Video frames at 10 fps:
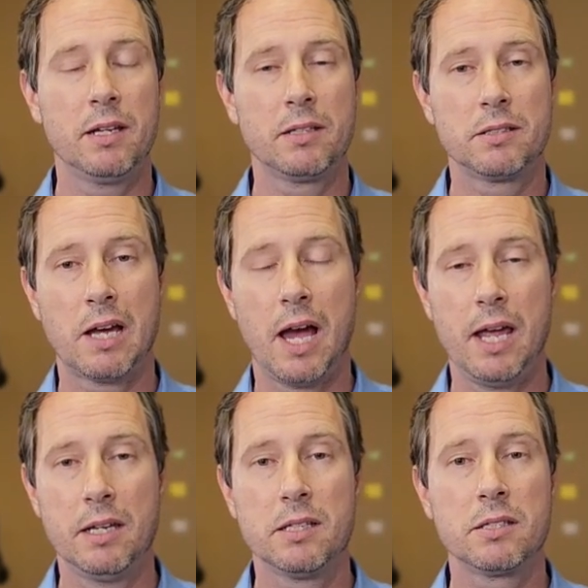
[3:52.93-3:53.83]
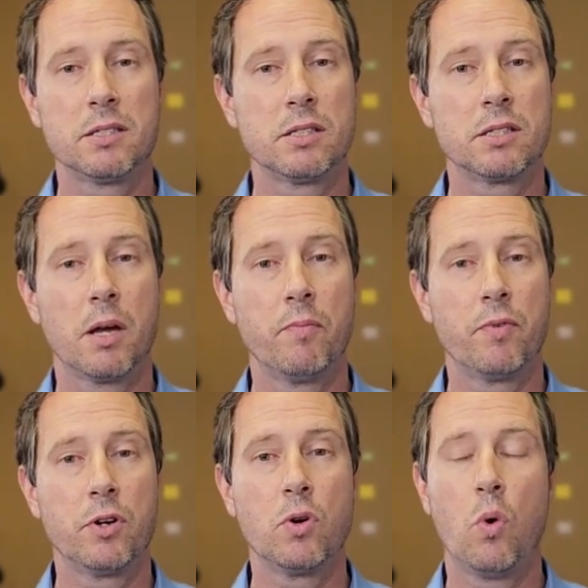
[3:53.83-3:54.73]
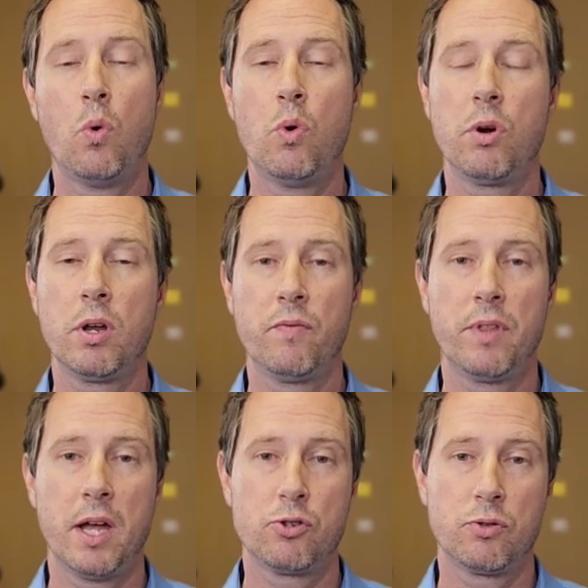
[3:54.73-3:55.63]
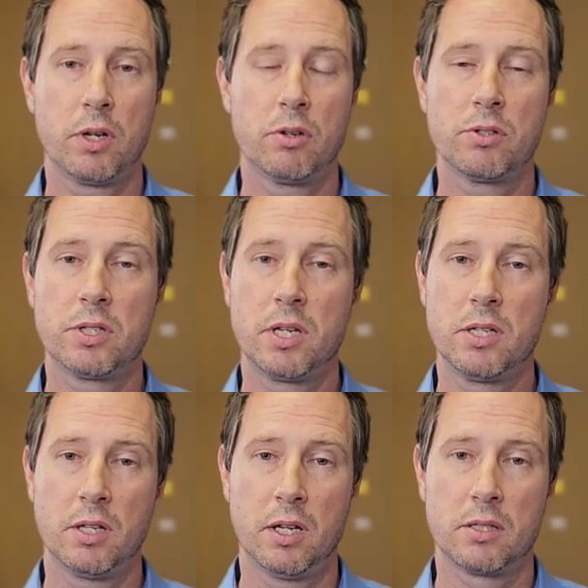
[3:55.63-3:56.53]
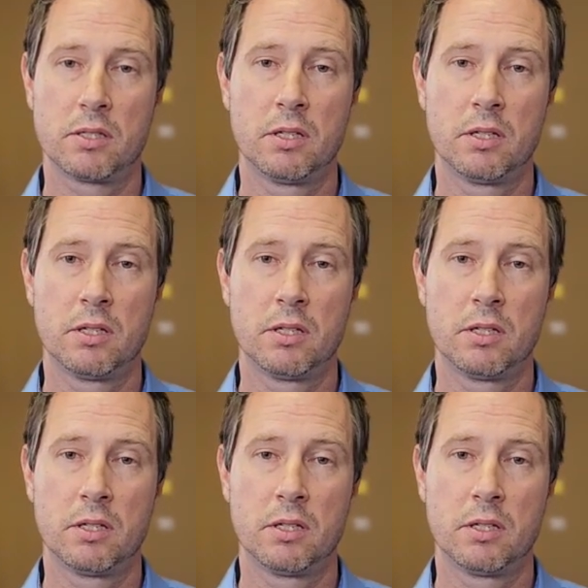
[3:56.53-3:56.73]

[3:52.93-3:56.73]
tightness, discomfort, or if that triggers dizziness.